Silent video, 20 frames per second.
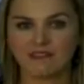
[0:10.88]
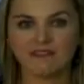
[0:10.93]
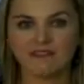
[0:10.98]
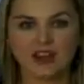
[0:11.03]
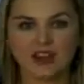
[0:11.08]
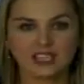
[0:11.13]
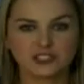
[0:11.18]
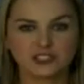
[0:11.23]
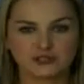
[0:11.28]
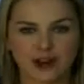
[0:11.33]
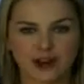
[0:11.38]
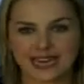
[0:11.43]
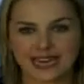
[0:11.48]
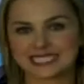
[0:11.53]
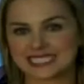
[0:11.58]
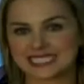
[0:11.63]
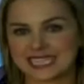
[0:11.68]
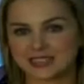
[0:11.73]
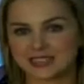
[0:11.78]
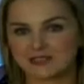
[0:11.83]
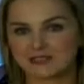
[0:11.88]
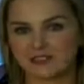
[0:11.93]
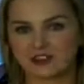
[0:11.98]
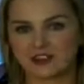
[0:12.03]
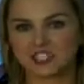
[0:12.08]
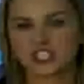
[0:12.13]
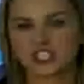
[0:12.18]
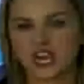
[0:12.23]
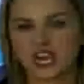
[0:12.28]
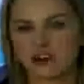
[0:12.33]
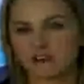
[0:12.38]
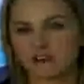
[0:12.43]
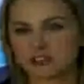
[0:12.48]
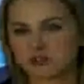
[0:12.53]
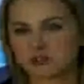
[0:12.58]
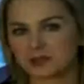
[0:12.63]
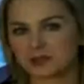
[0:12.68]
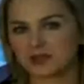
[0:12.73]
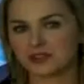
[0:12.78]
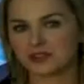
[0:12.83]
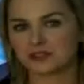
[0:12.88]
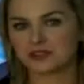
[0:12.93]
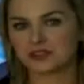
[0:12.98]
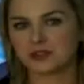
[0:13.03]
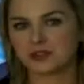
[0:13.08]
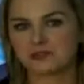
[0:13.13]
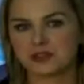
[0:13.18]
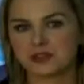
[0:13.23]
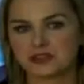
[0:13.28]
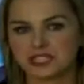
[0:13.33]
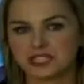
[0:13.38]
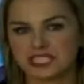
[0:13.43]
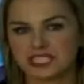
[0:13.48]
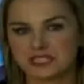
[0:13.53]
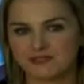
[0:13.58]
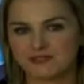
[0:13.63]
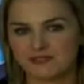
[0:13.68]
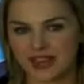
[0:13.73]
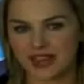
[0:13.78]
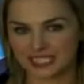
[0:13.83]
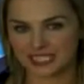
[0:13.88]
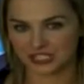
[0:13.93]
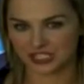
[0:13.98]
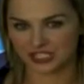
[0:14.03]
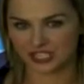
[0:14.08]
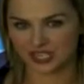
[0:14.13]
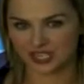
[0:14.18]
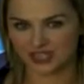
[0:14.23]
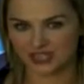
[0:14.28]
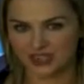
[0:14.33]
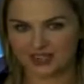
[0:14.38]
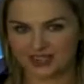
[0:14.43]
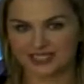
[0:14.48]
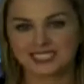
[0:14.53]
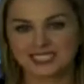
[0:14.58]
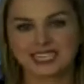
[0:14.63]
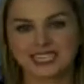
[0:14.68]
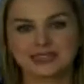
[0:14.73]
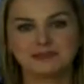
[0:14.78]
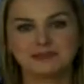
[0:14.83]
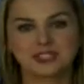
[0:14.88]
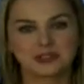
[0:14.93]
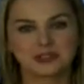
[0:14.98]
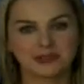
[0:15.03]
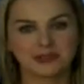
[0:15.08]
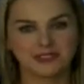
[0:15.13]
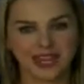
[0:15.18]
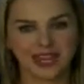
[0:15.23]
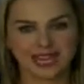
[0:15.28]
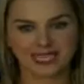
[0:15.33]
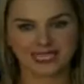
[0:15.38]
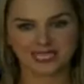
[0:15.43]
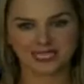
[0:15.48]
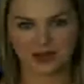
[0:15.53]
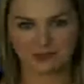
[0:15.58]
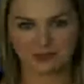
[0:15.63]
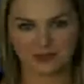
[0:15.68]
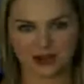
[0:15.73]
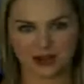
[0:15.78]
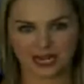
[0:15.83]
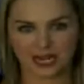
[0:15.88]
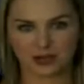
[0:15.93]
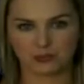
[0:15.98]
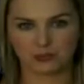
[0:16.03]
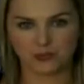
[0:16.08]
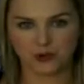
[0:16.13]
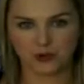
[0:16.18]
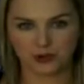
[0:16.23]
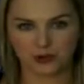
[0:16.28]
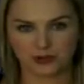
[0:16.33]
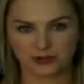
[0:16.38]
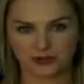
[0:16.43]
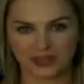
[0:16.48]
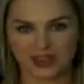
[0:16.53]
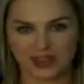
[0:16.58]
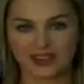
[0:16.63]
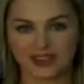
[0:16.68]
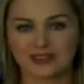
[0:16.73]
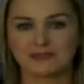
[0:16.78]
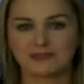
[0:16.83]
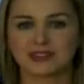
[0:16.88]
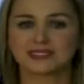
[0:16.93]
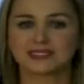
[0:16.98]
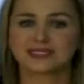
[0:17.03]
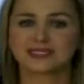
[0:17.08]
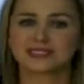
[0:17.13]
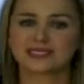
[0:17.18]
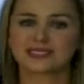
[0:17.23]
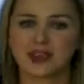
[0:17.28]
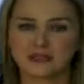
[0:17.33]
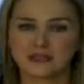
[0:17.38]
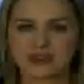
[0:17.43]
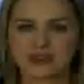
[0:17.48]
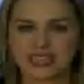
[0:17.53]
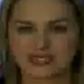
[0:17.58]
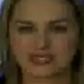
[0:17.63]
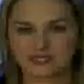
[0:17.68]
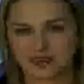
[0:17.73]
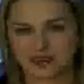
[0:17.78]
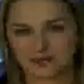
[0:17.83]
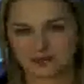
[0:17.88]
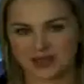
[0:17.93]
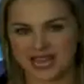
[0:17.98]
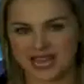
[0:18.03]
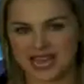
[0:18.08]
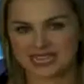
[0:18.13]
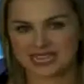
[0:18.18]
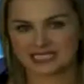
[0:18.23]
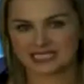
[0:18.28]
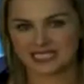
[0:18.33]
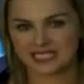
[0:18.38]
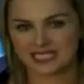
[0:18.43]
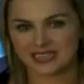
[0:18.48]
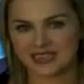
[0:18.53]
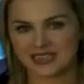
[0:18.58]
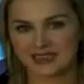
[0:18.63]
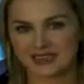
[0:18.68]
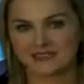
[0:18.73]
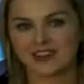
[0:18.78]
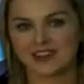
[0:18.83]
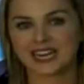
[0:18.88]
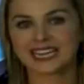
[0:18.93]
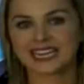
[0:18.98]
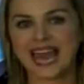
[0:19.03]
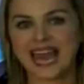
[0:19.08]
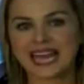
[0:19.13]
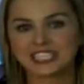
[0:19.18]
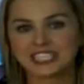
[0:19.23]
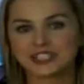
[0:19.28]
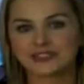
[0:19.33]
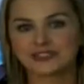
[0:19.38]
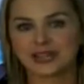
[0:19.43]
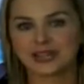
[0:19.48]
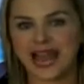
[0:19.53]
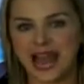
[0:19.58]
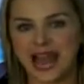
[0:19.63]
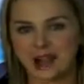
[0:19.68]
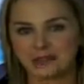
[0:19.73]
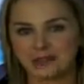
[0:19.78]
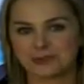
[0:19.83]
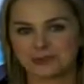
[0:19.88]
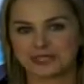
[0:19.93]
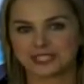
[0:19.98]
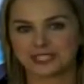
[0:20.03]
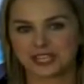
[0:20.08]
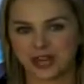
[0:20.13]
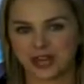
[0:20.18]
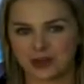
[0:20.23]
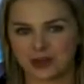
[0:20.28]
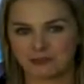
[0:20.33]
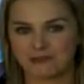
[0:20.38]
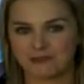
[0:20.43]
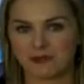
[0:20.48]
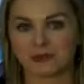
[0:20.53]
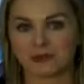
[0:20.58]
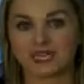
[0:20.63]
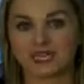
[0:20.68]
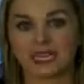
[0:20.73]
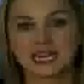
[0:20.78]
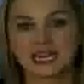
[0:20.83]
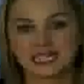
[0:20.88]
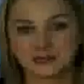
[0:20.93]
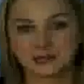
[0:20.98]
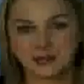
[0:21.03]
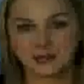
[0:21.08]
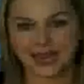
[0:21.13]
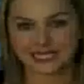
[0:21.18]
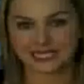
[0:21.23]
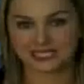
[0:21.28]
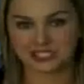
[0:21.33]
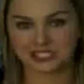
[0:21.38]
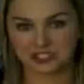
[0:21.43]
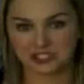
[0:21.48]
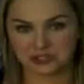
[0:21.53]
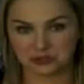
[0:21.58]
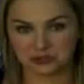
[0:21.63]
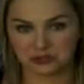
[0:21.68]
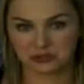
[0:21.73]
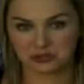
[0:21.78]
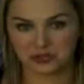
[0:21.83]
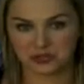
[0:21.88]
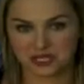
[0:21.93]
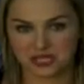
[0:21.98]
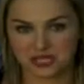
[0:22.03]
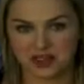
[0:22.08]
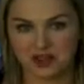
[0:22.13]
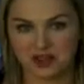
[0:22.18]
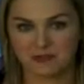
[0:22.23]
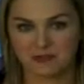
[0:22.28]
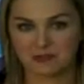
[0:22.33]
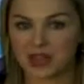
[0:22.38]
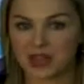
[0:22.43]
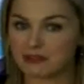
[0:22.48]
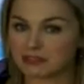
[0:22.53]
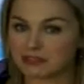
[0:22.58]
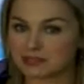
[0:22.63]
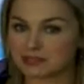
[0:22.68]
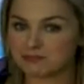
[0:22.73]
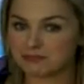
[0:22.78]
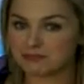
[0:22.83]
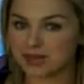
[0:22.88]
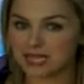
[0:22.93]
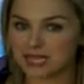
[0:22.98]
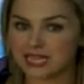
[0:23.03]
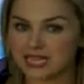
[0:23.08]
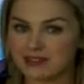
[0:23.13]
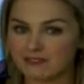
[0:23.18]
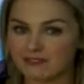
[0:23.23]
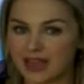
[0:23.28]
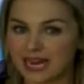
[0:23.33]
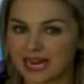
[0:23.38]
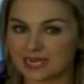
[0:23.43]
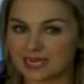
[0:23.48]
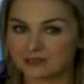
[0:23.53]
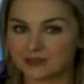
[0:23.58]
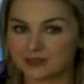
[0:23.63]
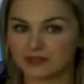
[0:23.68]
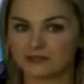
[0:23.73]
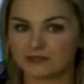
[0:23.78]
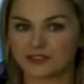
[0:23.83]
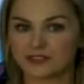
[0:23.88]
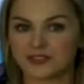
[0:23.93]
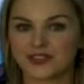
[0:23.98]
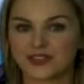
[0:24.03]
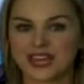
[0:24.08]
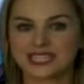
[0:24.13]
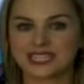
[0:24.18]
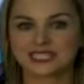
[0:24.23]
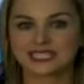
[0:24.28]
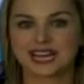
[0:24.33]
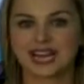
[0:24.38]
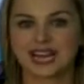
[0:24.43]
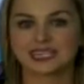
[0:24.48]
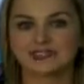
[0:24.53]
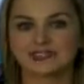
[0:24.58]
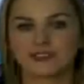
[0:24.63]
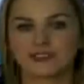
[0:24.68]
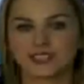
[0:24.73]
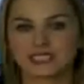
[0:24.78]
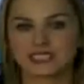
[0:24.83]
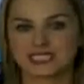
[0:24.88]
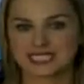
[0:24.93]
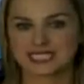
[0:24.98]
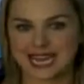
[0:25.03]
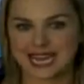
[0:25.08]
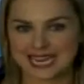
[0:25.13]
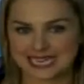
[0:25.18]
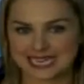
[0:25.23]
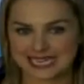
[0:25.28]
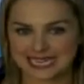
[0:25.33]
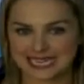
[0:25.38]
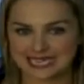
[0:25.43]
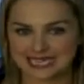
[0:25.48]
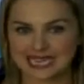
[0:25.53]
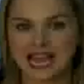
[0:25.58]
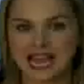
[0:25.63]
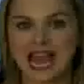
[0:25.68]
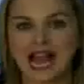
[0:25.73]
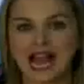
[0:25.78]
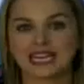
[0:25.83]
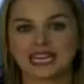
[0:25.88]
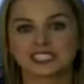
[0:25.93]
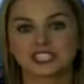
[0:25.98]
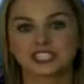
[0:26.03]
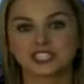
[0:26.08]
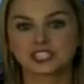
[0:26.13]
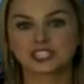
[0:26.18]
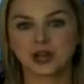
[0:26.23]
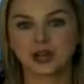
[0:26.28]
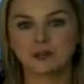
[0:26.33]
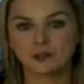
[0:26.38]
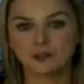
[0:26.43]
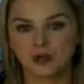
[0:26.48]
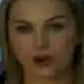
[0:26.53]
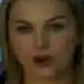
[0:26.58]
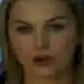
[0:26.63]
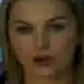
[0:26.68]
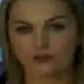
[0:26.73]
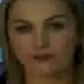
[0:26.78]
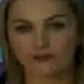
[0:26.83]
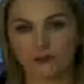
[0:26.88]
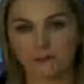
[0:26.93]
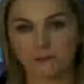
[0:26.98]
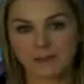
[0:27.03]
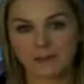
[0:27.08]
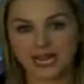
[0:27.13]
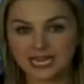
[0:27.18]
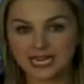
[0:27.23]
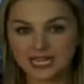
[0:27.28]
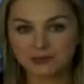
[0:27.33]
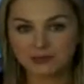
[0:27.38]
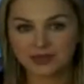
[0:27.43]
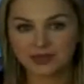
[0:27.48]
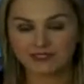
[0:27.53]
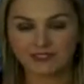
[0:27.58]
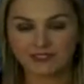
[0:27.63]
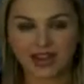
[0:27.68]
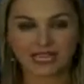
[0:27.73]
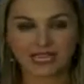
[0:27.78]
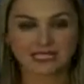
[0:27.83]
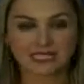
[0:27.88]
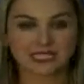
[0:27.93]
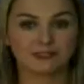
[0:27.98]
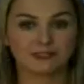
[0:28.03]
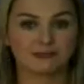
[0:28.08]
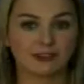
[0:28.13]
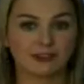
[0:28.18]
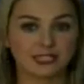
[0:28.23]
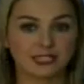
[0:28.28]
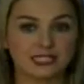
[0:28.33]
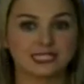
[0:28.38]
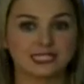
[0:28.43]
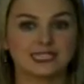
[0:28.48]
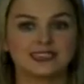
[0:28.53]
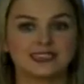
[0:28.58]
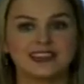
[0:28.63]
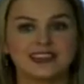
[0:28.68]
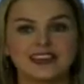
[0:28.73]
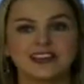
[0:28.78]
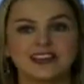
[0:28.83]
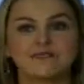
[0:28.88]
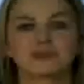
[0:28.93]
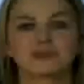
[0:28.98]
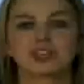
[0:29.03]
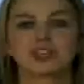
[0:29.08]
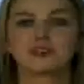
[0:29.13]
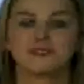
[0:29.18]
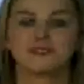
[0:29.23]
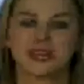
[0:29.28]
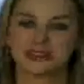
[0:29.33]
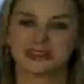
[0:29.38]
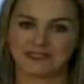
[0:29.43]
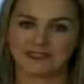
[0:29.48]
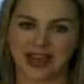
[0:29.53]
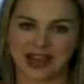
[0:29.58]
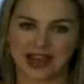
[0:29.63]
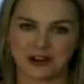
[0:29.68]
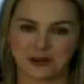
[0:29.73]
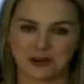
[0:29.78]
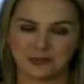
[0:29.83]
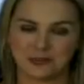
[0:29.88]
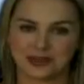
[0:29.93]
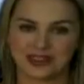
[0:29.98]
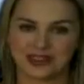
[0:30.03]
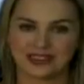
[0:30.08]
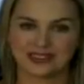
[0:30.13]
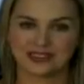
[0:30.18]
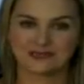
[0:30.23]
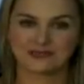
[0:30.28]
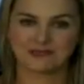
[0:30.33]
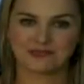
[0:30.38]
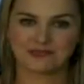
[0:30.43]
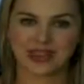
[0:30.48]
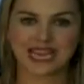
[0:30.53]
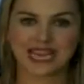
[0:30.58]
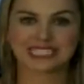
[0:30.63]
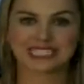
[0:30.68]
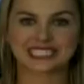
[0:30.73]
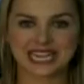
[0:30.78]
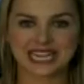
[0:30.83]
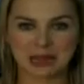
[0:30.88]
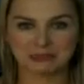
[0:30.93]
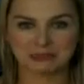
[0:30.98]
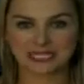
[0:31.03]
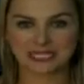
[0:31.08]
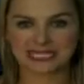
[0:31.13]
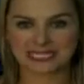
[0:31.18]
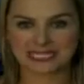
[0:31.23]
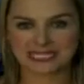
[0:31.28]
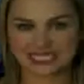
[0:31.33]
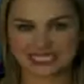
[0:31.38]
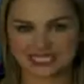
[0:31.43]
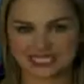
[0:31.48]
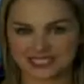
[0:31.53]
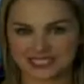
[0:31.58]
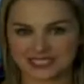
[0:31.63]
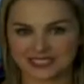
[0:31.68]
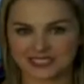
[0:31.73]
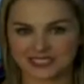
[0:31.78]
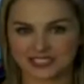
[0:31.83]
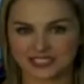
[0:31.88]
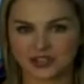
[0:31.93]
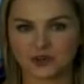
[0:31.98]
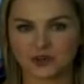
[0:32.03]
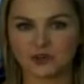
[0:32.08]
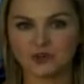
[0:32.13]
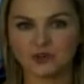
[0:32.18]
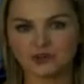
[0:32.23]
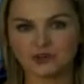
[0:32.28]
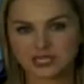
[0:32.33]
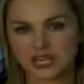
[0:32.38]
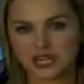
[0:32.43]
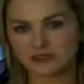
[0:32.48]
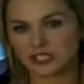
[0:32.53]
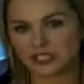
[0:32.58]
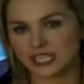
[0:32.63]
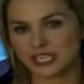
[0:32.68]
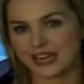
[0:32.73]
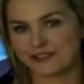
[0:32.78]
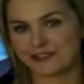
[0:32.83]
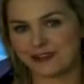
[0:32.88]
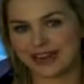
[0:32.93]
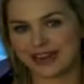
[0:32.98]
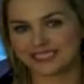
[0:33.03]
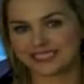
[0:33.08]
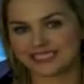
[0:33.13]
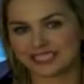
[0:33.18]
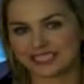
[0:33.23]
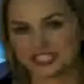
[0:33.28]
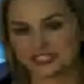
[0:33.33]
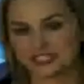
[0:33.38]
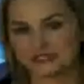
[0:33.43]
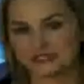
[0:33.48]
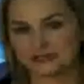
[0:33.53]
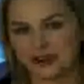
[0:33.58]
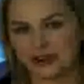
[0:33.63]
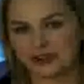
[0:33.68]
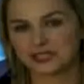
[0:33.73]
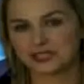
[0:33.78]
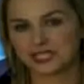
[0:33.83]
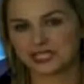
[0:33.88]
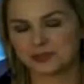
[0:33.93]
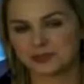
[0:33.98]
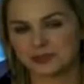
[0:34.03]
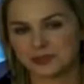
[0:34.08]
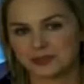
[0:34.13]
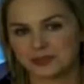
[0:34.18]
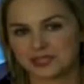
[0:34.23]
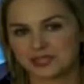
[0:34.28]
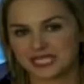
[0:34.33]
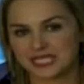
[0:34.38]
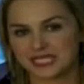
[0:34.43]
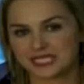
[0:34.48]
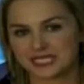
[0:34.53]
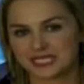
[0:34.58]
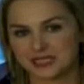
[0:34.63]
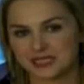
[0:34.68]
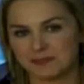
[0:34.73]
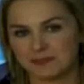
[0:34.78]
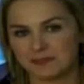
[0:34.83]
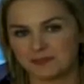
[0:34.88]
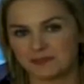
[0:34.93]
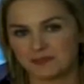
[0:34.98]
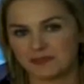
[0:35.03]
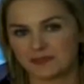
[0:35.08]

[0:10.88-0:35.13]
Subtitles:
Fundraising for a charitable or community venture seems to have hit a brick wall, but don't give up yet. Financial help could come from an unexpected source. There is money available for this kind of undertaking, and someone familiar with finding funding could be of help. Accepting assistance also generates a strong support system.